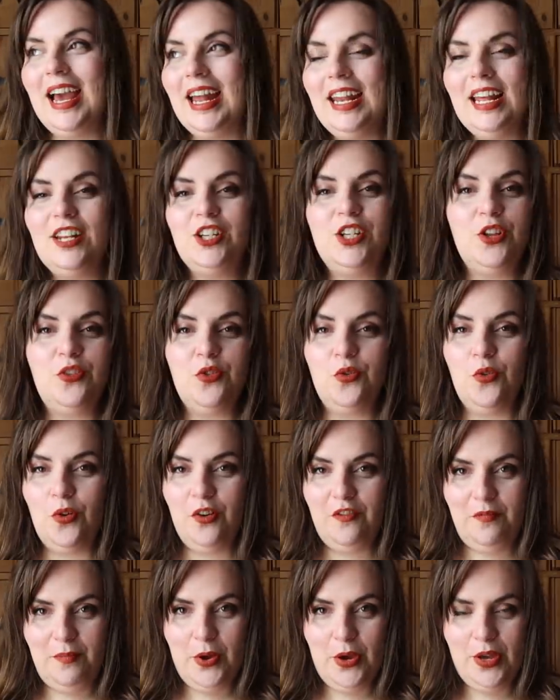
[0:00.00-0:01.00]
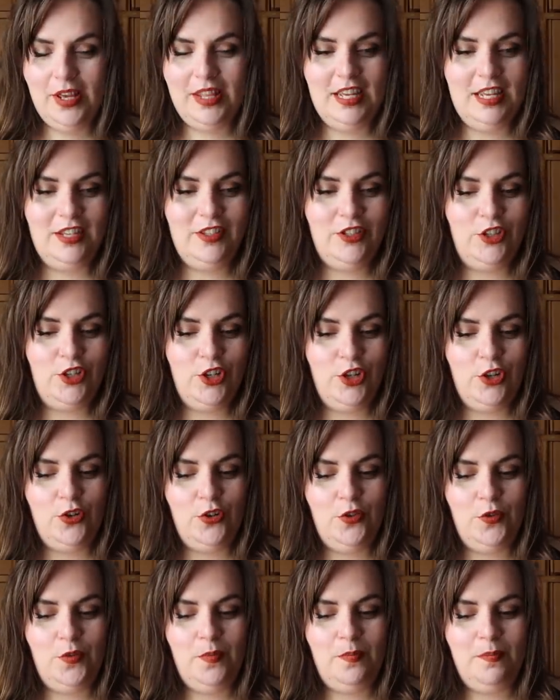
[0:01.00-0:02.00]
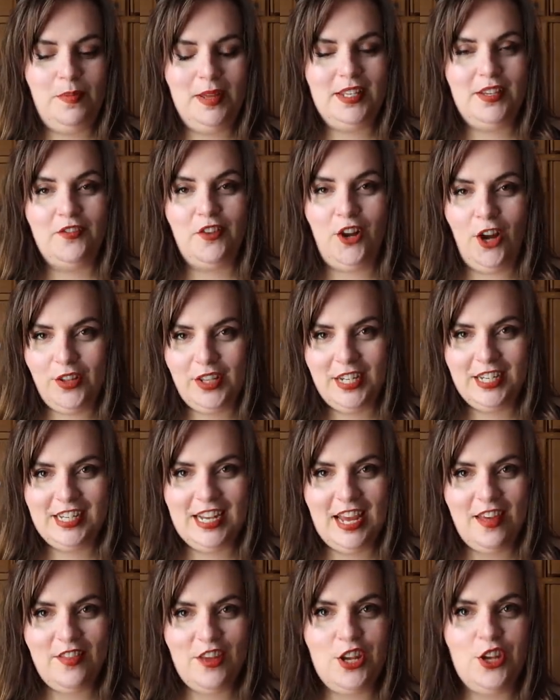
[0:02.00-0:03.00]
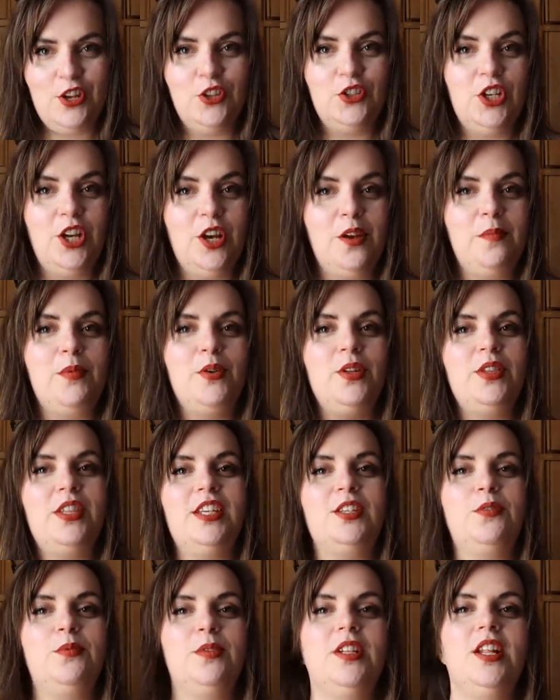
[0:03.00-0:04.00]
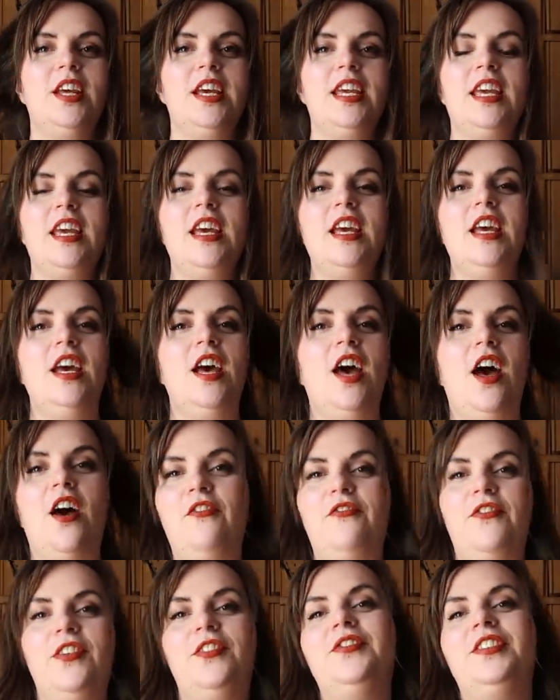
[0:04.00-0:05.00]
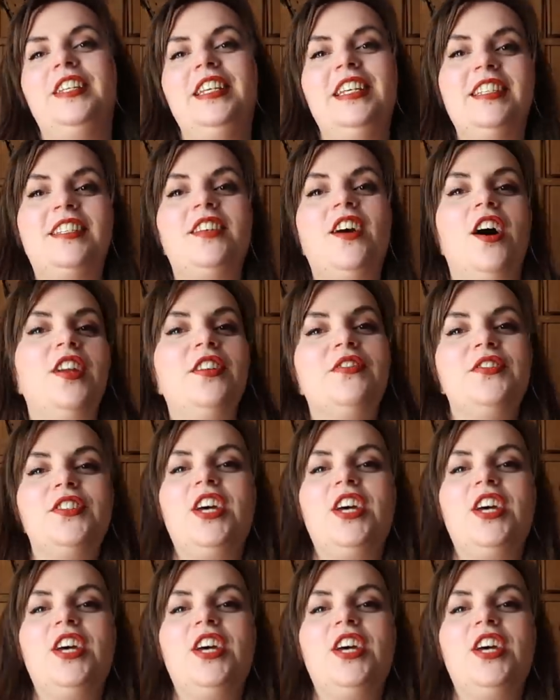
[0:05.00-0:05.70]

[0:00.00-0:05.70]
I hadn't actually thought of putting these two bits of clothing together. Usually I put this with like a 50s kind of